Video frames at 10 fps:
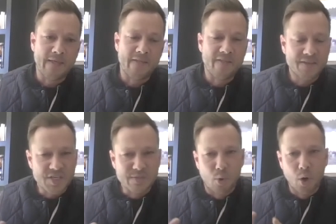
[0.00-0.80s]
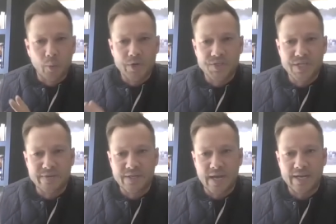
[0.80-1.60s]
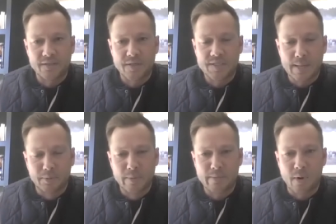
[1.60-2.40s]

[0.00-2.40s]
this is more what you see in the dietary supplement